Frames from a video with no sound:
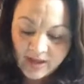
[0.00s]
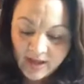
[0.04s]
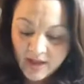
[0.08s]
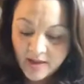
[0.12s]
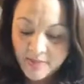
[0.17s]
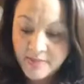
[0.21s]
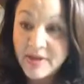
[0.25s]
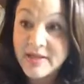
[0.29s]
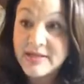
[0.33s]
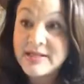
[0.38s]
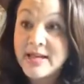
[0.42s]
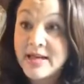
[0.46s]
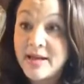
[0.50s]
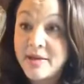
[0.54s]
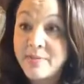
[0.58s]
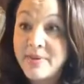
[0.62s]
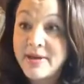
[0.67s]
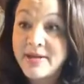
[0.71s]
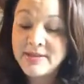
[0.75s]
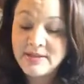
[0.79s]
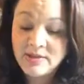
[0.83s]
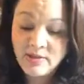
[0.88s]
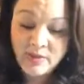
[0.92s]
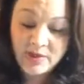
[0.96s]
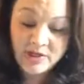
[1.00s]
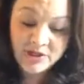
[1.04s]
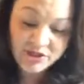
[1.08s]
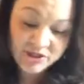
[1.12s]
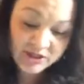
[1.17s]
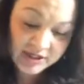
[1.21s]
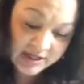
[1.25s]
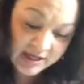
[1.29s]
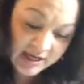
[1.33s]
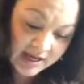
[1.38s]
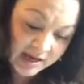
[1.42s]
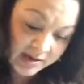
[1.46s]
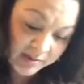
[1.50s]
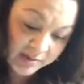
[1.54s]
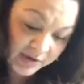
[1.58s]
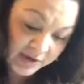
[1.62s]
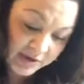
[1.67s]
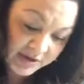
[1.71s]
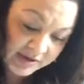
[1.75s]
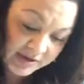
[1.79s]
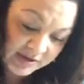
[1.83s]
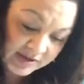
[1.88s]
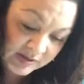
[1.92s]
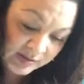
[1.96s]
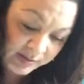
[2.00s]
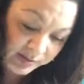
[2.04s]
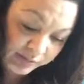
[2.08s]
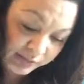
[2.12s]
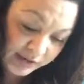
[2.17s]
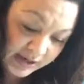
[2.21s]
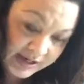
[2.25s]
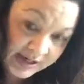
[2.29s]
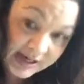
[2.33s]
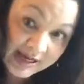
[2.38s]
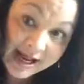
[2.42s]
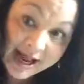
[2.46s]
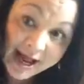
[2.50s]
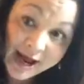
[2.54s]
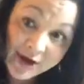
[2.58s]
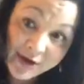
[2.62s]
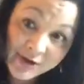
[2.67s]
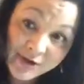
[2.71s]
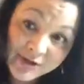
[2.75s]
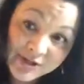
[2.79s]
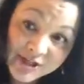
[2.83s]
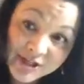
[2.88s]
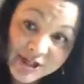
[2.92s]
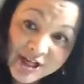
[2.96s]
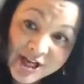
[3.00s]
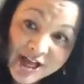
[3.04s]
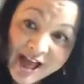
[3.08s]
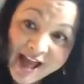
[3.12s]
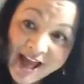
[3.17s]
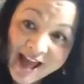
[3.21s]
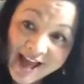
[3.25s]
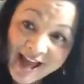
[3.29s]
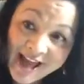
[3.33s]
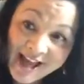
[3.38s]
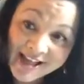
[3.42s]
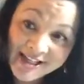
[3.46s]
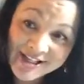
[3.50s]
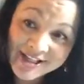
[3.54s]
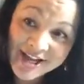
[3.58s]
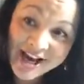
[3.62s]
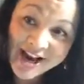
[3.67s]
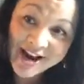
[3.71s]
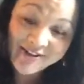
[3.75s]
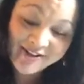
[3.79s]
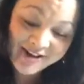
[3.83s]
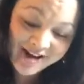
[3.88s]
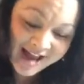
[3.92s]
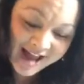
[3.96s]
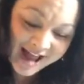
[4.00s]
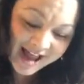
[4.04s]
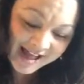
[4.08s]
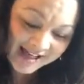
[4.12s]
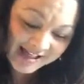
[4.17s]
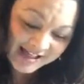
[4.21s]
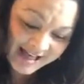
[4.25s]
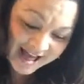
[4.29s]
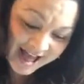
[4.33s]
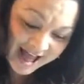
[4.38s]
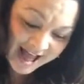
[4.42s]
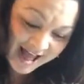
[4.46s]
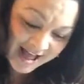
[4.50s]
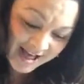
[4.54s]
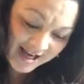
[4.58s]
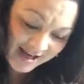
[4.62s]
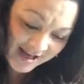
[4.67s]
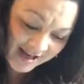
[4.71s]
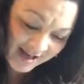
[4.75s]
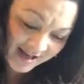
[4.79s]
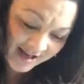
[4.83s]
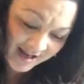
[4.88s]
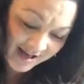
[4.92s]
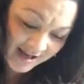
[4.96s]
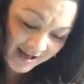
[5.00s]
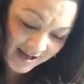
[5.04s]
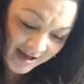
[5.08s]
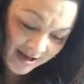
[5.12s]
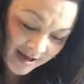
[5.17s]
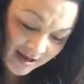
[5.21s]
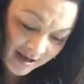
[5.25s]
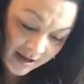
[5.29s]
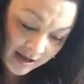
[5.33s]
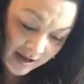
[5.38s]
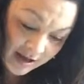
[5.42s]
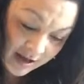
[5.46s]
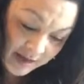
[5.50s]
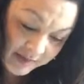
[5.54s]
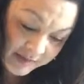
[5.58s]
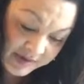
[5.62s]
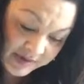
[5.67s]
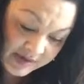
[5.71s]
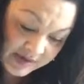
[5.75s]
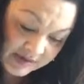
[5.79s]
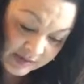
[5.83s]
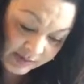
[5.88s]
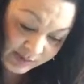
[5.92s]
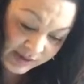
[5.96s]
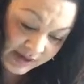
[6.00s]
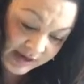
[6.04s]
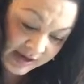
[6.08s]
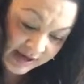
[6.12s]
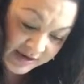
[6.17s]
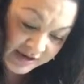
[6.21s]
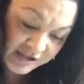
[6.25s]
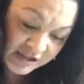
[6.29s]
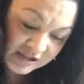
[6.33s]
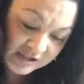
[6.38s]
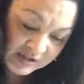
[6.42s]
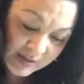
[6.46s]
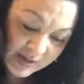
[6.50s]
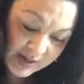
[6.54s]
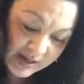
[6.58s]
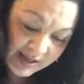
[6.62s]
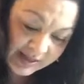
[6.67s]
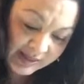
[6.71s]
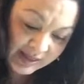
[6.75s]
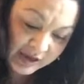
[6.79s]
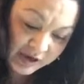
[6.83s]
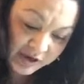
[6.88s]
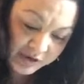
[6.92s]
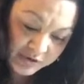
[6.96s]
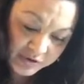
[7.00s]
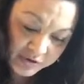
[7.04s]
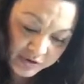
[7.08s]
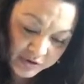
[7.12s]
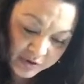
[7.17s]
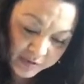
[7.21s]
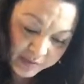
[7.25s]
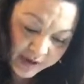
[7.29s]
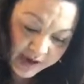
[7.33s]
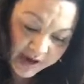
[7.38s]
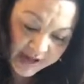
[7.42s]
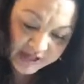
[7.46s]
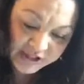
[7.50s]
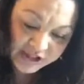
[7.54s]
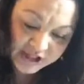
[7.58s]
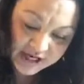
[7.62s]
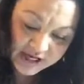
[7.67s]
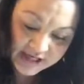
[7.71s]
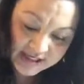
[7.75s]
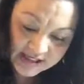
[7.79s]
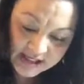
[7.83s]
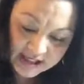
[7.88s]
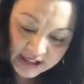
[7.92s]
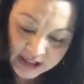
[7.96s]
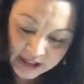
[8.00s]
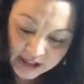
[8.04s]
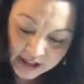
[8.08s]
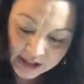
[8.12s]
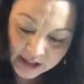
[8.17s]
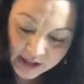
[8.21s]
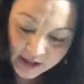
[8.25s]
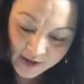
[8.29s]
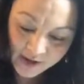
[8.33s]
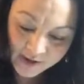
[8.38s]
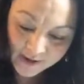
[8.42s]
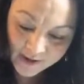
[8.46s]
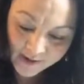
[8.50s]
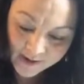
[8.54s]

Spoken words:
I'm going to take my squeegee and I'm going to spread it out. Hey, Sherry. Hey, Jen. I'm going to spread it, just doing a little nooner project here.